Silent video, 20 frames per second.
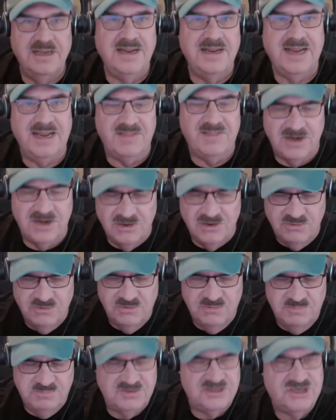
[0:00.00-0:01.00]
in the
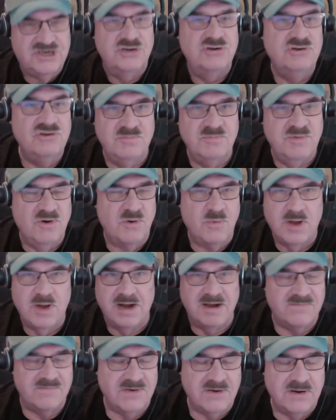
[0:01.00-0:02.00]
new tube or
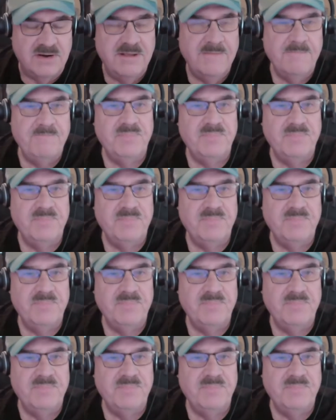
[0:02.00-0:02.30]
whatever.